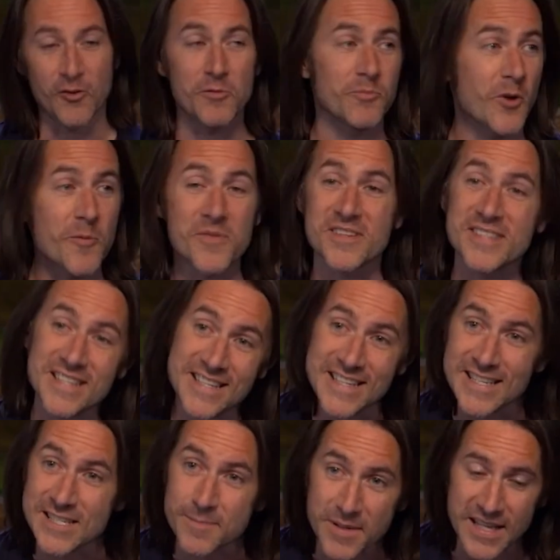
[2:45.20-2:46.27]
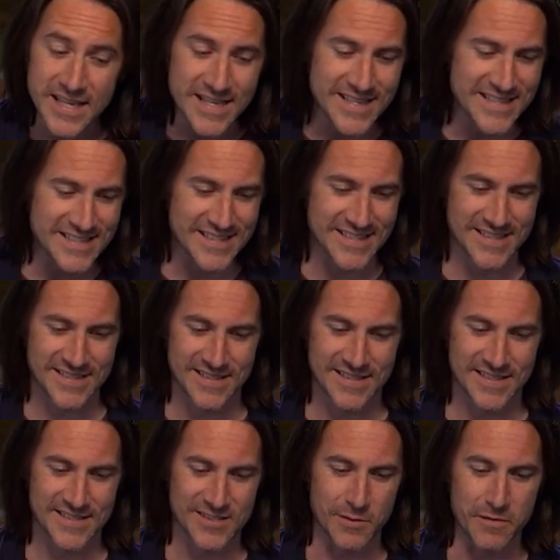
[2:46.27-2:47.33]
All the proper city kids play it.
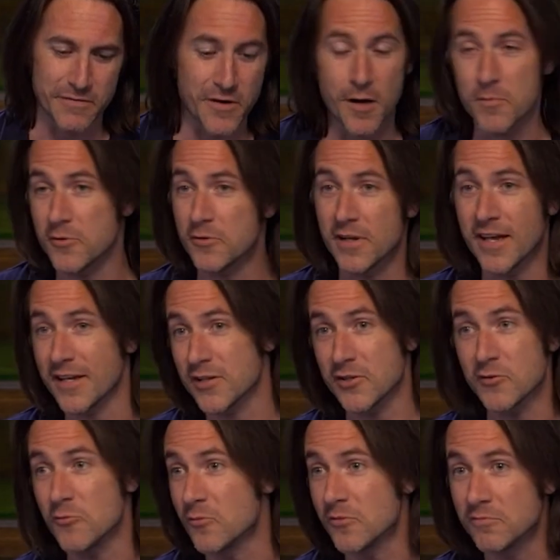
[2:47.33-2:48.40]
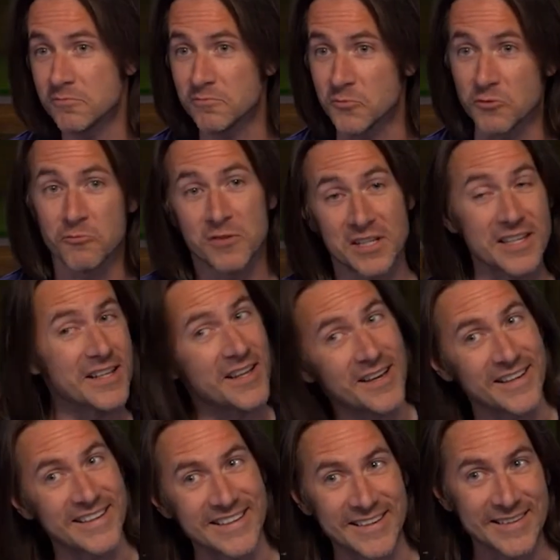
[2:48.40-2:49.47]
So a farm girl like you would really
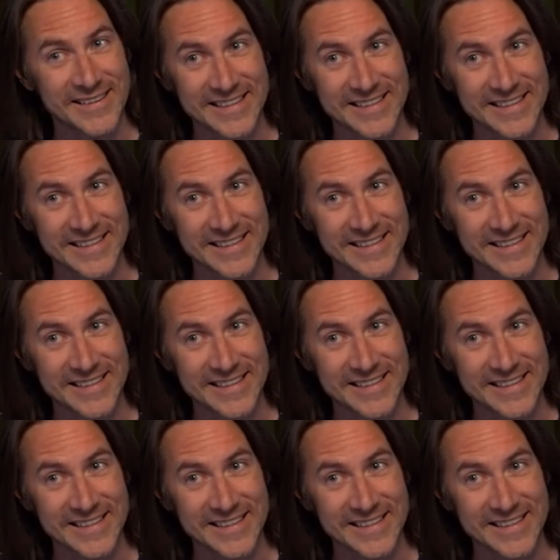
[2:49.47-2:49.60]
like it, I